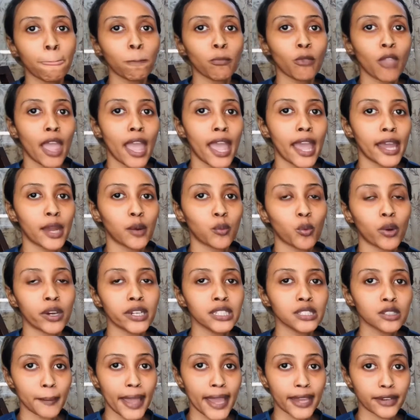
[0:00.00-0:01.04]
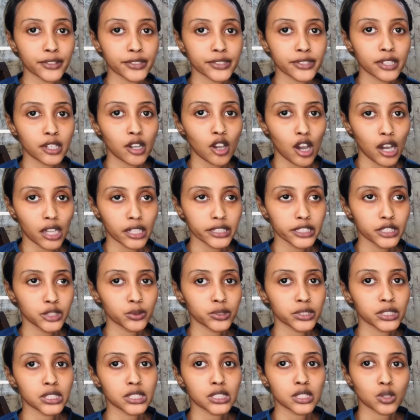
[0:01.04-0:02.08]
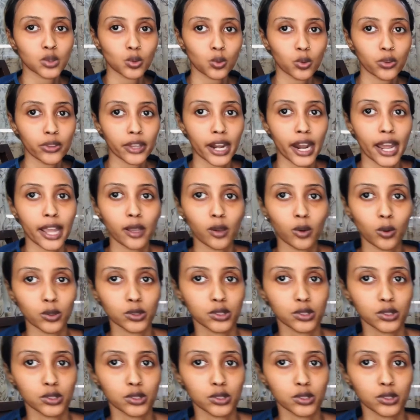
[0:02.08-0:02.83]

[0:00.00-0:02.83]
And one is Anderson College, which is the school that I go to.